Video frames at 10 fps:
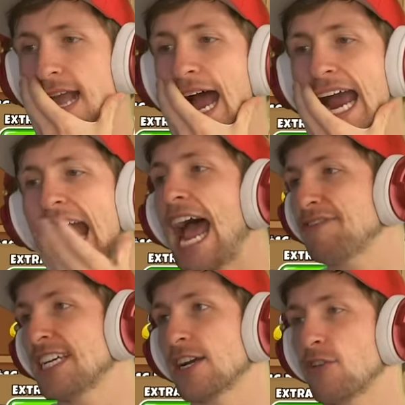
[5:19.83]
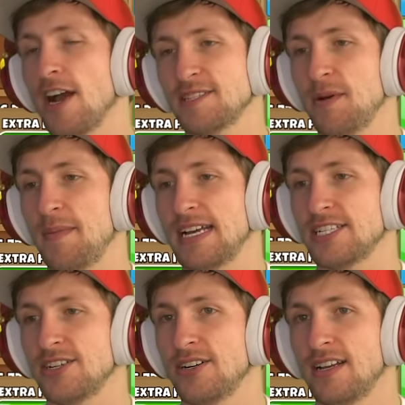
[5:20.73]
I have to get crossbow
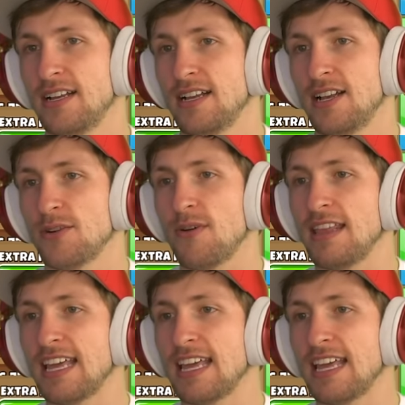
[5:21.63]
master right?